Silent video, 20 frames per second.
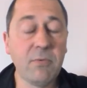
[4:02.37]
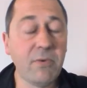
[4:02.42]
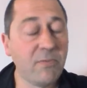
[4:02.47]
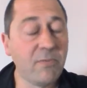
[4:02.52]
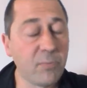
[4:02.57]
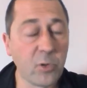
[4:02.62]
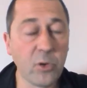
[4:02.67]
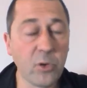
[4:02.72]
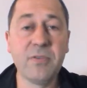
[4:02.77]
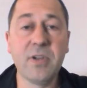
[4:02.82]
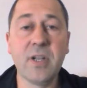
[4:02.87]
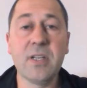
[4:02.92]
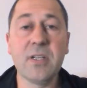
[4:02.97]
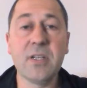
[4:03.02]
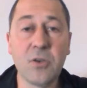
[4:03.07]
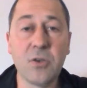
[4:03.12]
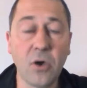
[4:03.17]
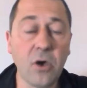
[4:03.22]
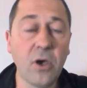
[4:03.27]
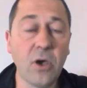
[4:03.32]
We've proven it
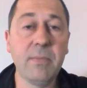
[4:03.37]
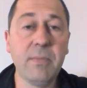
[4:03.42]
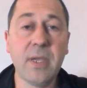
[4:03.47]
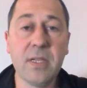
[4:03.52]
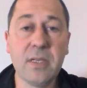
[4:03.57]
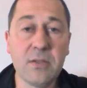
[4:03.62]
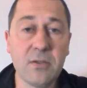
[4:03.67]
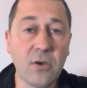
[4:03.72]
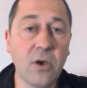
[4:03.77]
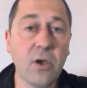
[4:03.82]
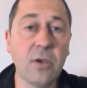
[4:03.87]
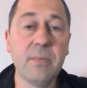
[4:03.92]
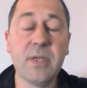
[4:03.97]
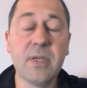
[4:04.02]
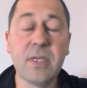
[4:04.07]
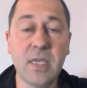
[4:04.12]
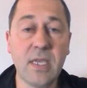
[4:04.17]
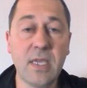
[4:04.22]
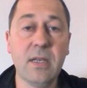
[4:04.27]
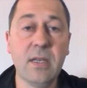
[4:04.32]
time and time
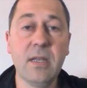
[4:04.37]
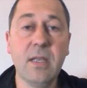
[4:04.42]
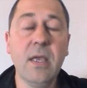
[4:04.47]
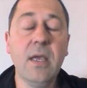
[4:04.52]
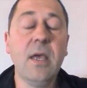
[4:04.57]
again.